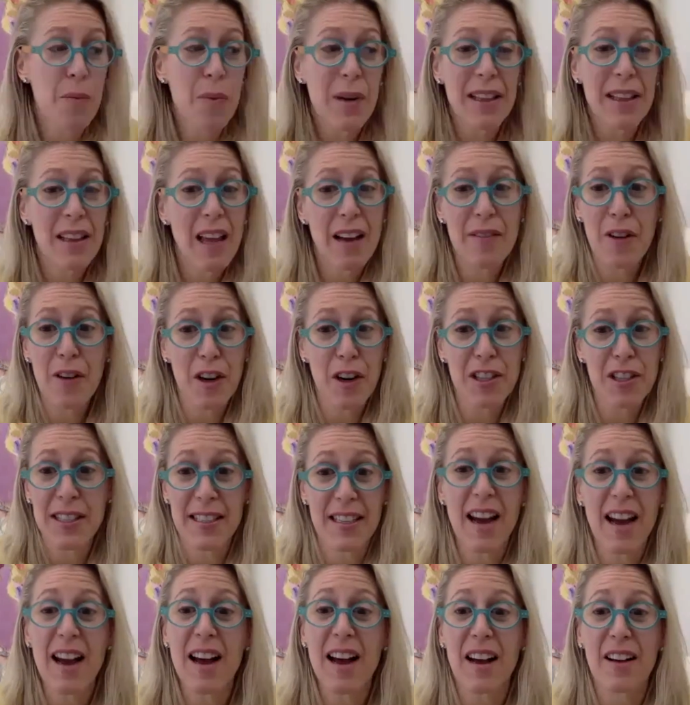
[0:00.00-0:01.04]
Right, and we love our
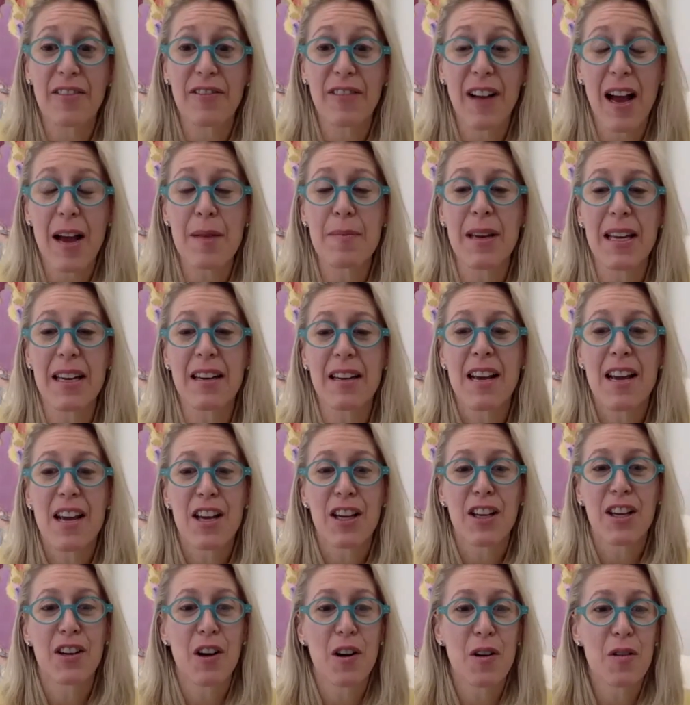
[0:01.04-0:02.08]
stuff. I mean,
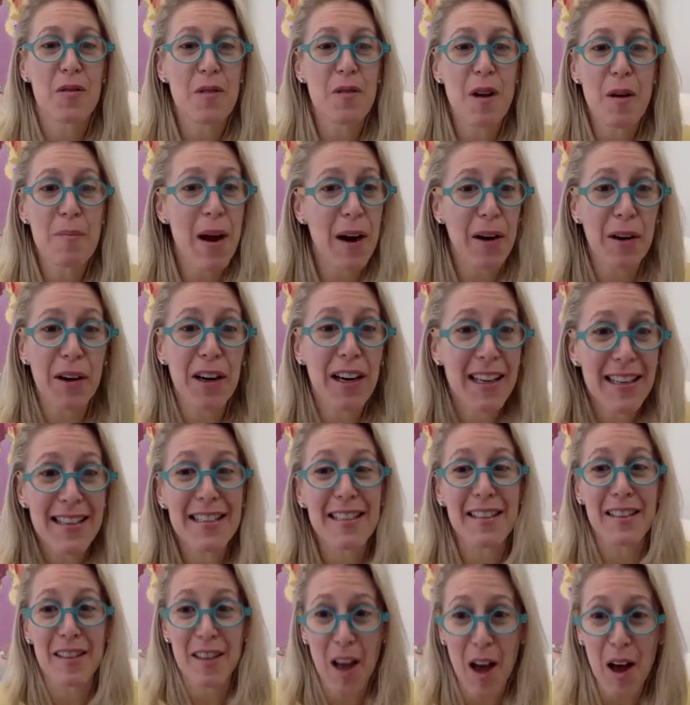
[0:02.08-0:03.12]
you know,
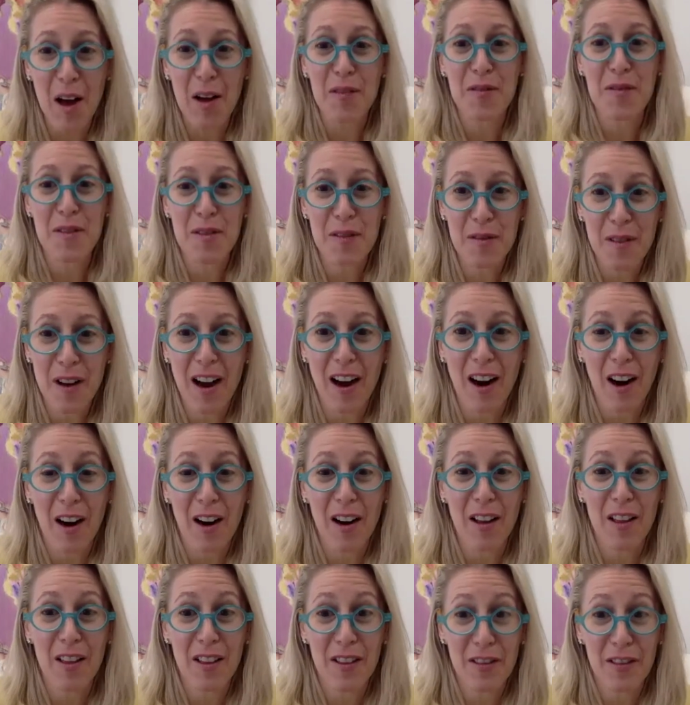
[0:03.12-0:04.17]
Americans love
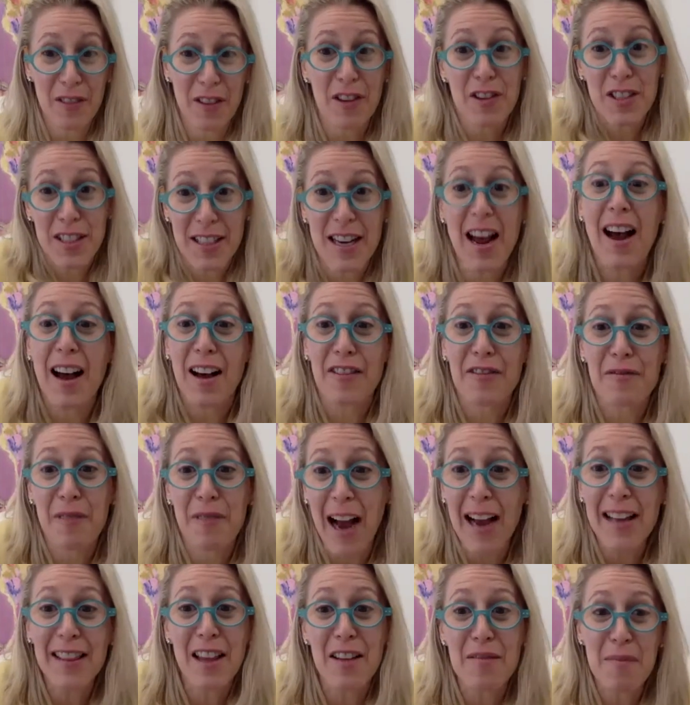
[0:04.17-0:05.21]
their stuff.
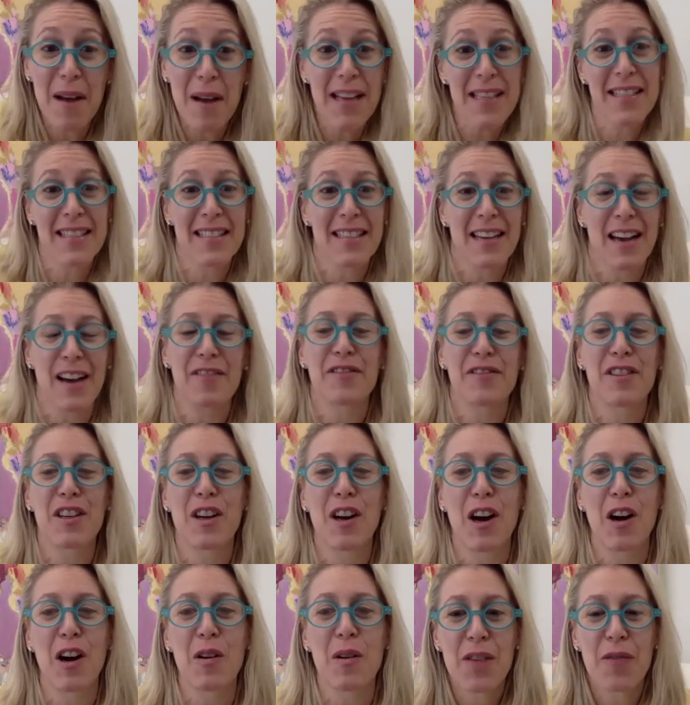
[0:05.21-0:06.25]
I love my stuff. You
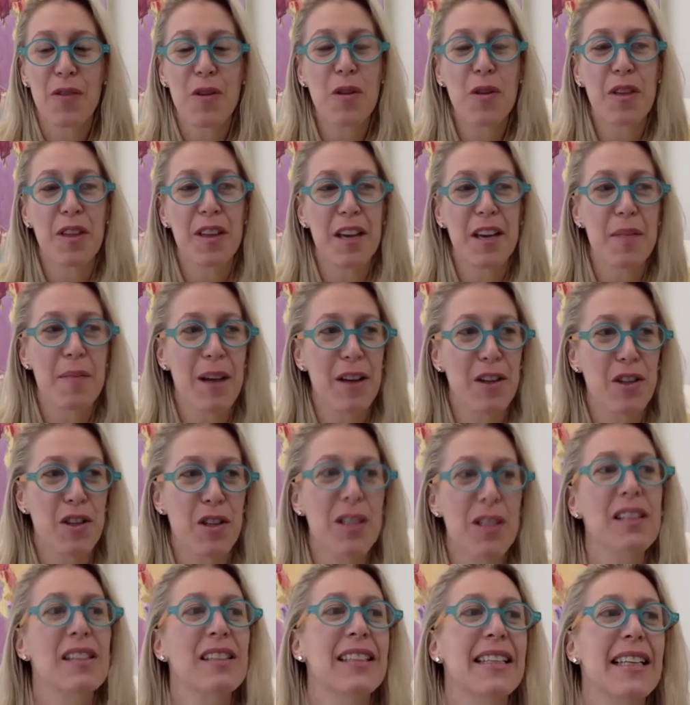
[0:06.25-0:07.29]
know, if you think about
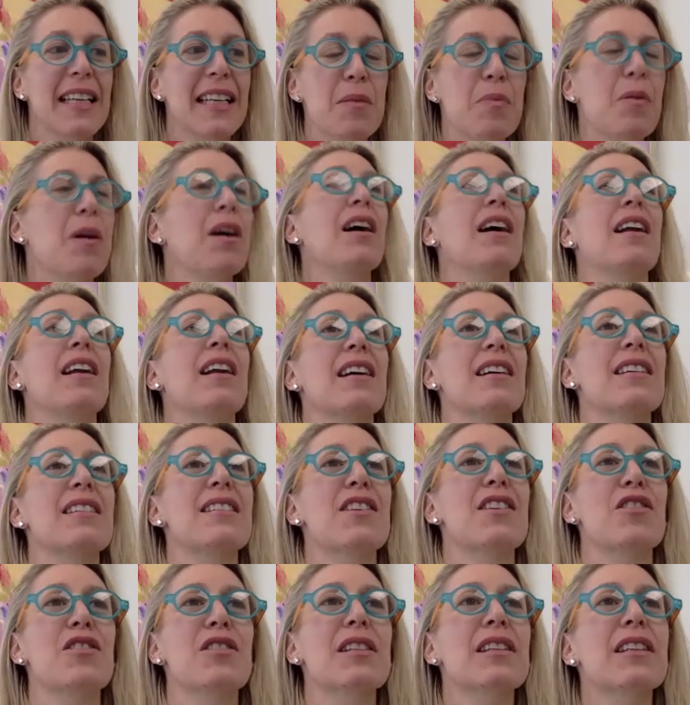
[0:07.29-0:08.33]
just cleaning products,
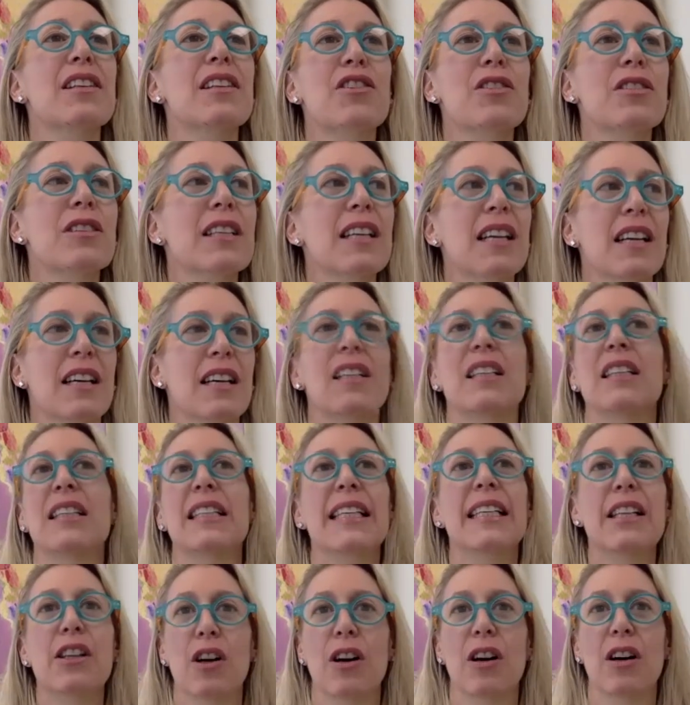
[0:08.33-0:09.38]
there's literally a
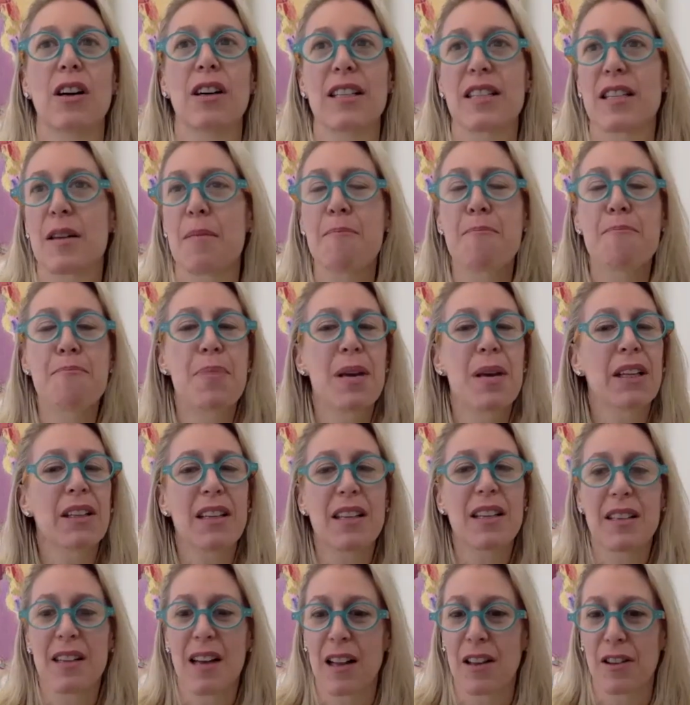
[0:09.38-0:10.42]
cleaner. It's a
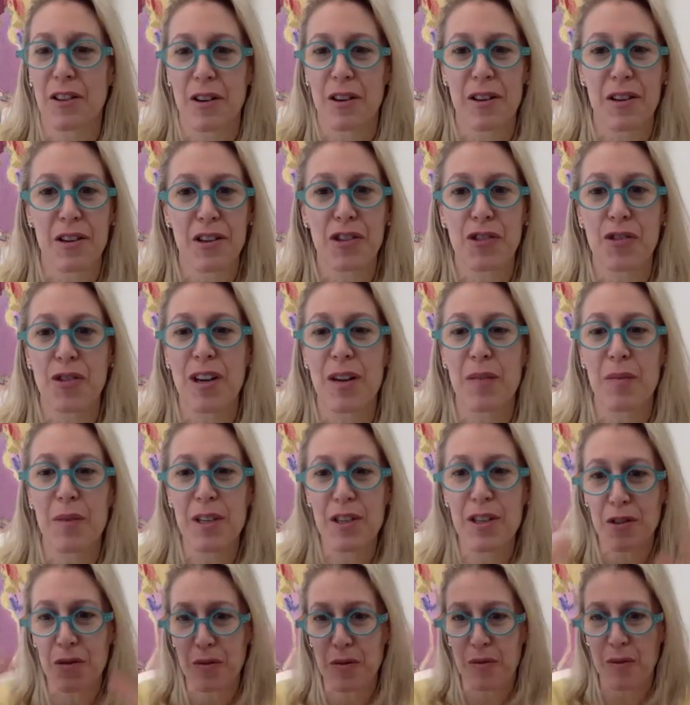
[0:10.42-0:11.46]
billion dollar industry, and
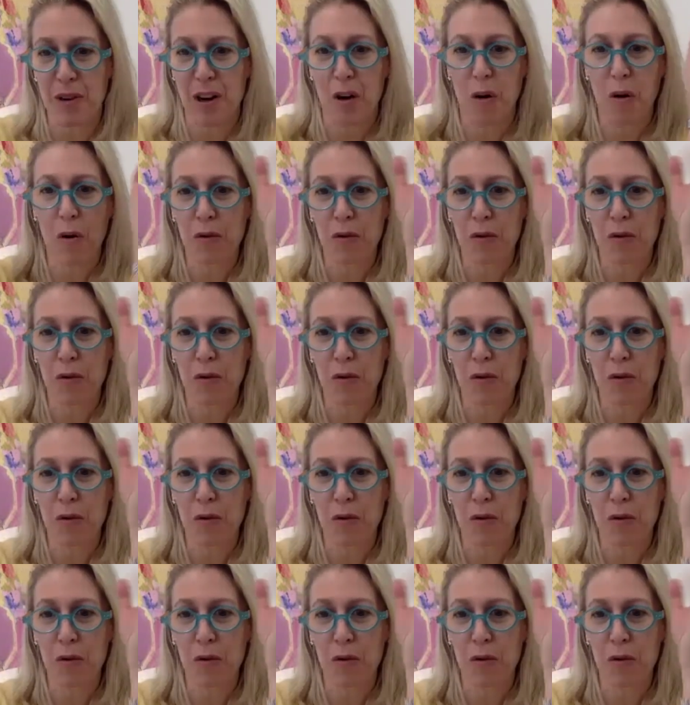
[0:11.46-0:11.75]
we do a